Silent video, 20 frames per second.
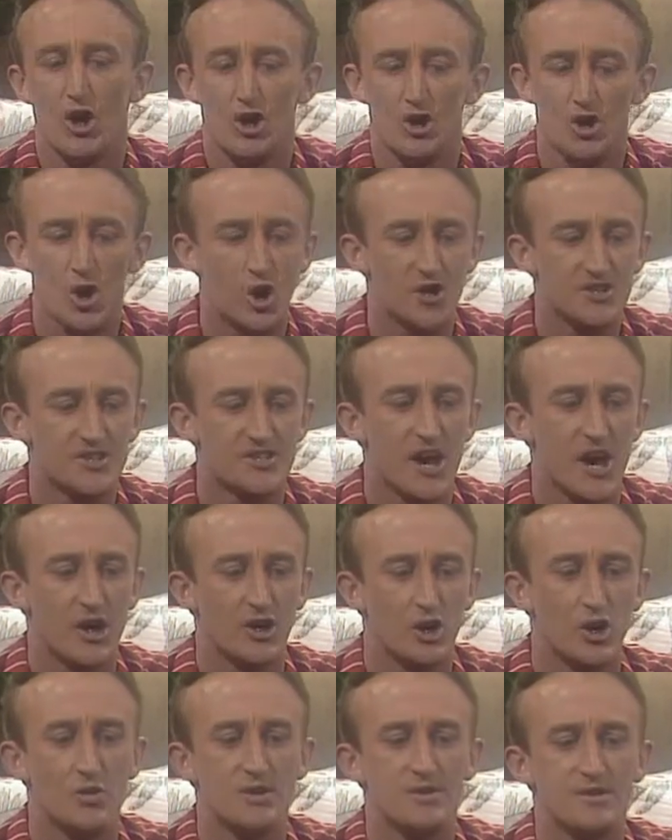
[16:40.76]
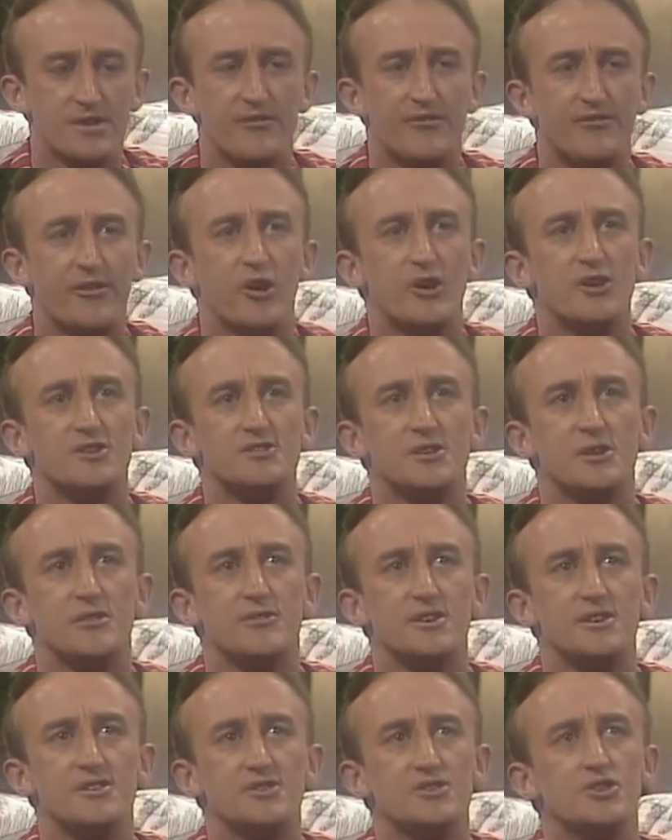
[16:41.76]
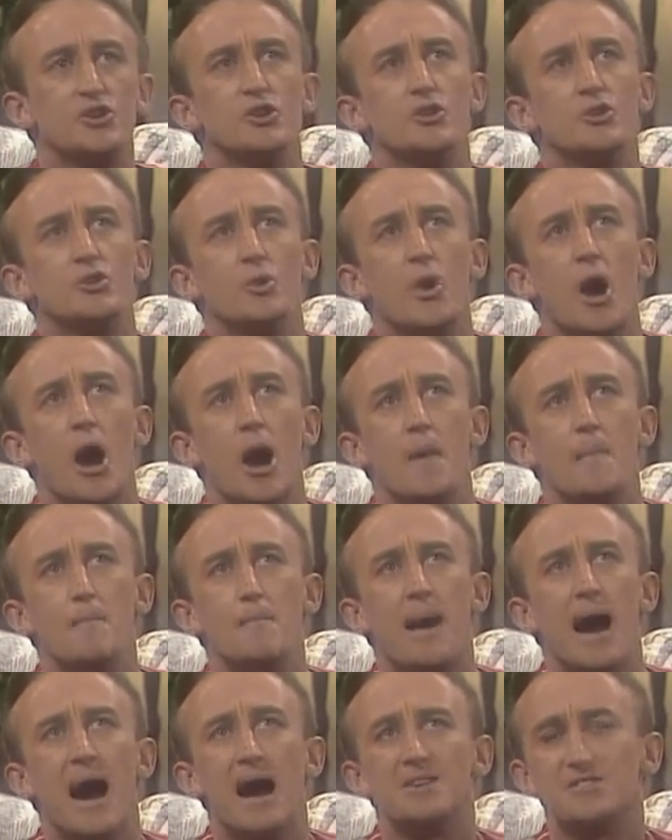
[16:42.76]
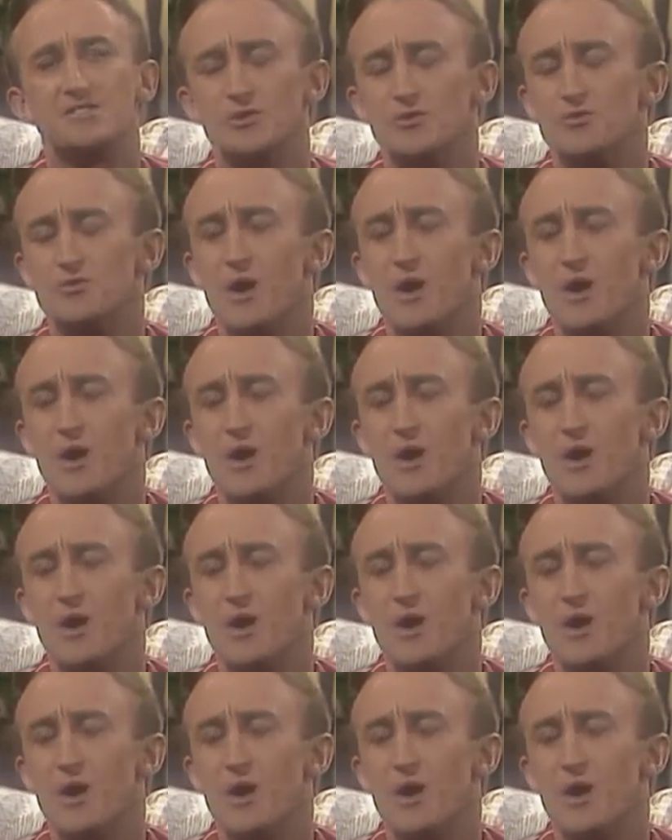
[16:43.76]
Your son, who is the first of this new master